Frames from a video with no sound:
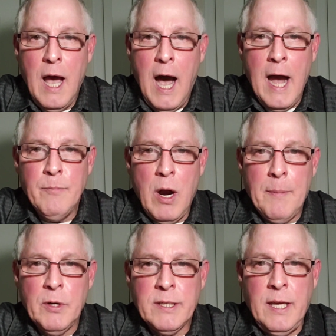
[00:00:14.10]
I'm
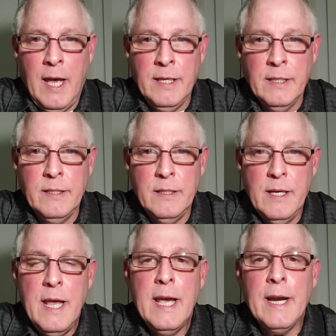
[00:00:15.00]
Robert Kayan,
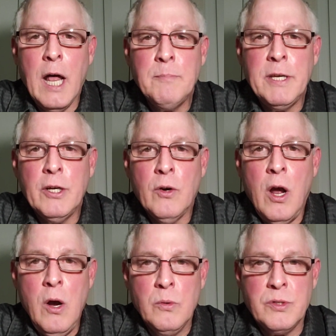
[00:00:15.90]
and I'll be your
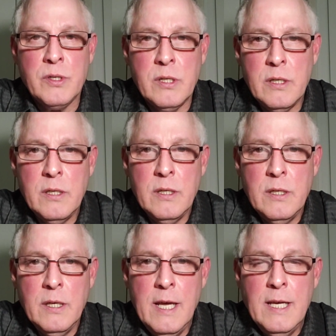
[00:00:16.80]
host.
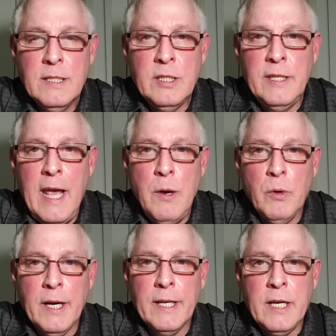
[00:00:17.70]
Today,
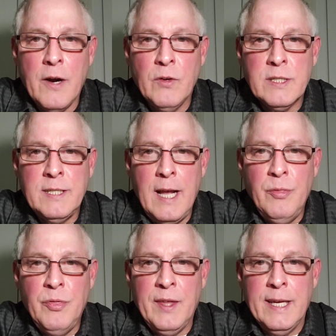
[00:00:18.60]
we're going to cover
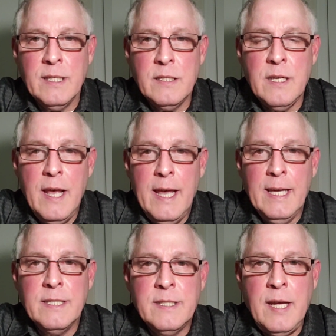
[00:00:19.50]
10 things
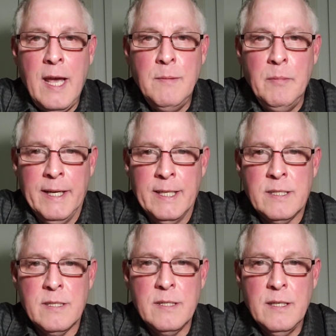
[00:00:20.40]
in 10
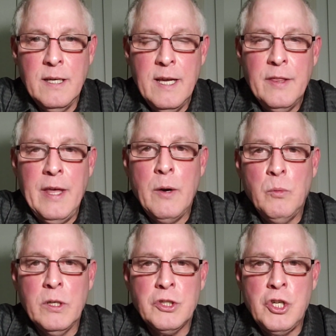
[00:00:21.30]
minutes
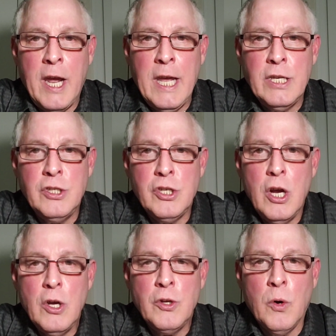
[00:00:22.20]
that will
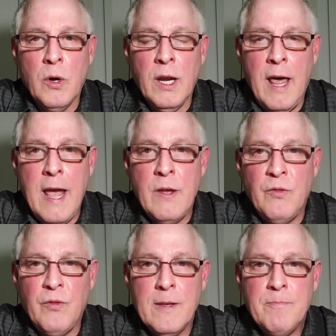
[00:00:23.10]
change your
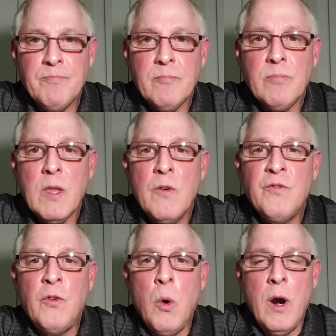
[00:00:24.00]
life
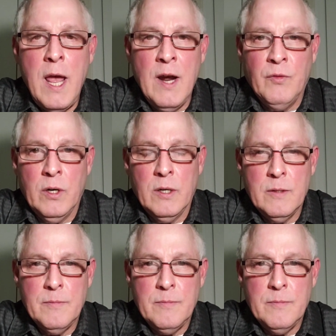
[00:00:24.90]
forever.